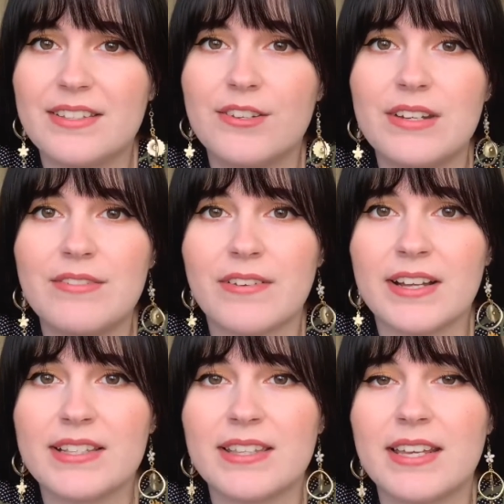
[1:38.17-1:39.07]
Guin
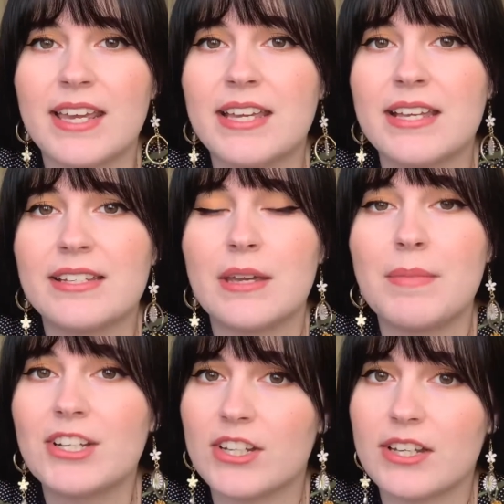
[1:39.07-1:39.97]
finds that he is a
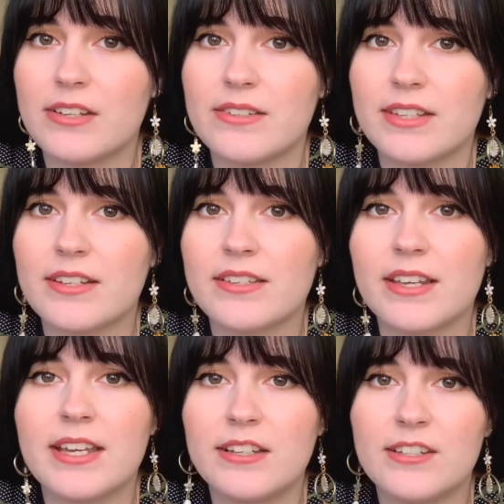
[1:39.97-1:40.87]
magic user, so
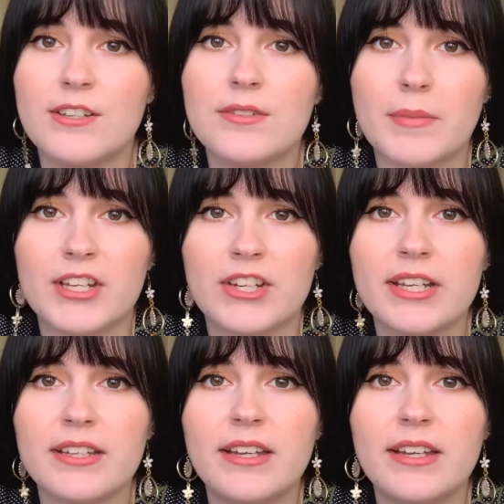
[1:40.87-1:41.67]
he can use magic.